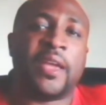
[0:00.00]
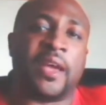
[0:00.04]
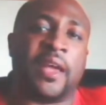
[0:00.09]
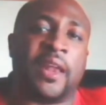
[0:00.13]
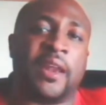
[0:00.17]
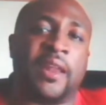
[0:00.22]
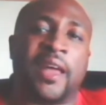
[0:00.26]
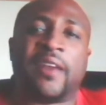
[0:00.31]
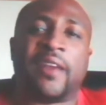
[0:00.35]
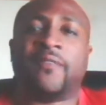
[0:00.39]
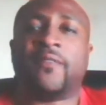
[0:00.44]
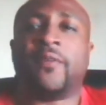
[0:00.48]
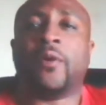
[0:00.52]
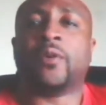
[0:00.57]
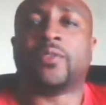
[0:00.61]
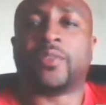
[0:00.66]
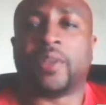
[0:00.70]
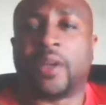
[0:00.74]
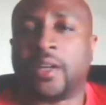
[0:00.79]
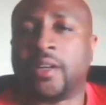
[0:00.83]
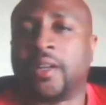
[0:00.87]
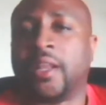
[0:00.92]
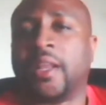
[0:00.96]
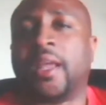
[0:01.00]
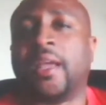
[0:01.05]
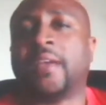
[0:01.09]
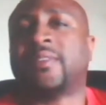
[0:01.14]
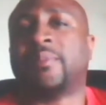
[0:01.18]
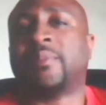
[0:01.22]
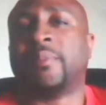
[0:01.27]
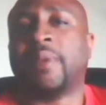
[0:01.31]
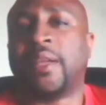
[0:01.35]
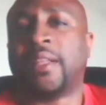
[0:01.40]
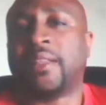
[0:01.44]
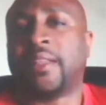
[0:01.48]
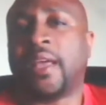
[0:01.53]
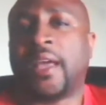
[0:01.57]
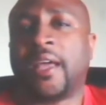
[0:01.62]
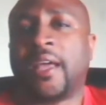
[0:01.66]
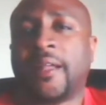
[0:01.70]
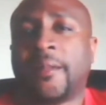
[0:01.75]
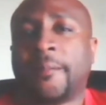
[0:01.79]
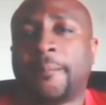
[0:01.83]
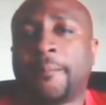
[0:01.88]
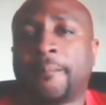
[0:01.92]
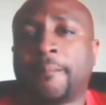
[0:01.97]
And a lot of folks underestimate
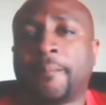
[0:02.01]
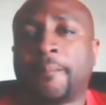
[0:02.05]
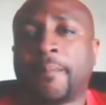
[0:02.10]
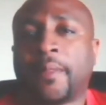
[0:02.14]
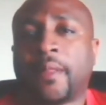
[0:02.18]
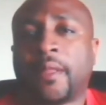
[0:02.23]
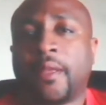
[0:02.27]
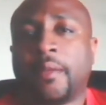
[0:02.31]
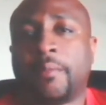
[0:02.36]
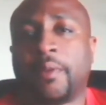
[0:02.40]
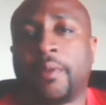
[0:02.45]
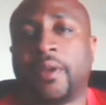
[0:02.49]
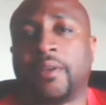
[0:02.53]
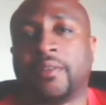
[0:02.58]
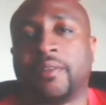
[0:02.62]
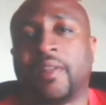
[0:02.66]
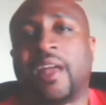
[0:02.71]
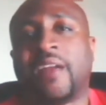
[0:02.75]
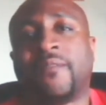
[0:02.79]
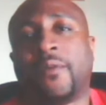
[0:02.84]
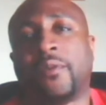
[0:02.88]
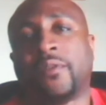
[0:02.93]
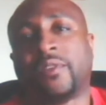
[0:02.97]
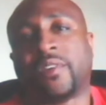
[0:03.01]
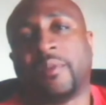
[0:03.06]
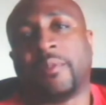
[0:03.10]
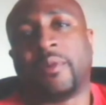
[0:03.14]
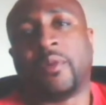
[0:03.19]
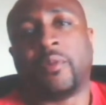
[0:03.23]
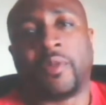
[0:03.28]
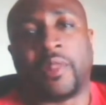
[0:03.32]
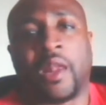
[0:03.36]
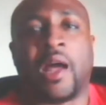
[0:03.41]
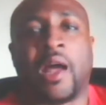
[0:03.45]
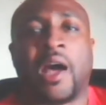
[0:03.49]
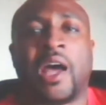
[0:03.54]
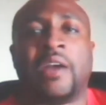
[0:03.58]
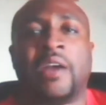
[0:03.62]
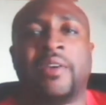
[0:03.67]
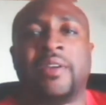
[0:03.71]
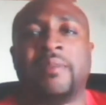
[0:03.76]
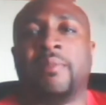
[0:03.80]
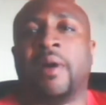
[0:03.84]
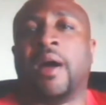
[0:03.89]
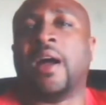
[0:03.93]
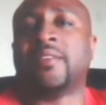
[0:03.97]
that, because a lot of folks come in with a
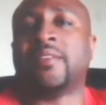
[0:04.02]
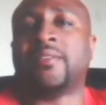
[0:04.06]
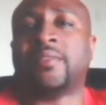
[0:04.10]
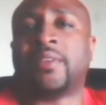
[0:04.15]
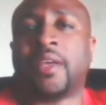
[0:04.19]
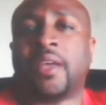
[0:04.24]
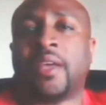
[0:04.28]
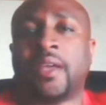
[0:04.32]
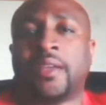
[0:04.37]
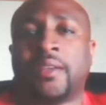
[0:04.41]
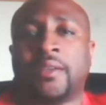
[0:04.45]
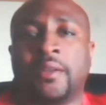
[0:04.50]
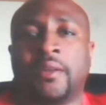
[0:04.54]
lottery mindset.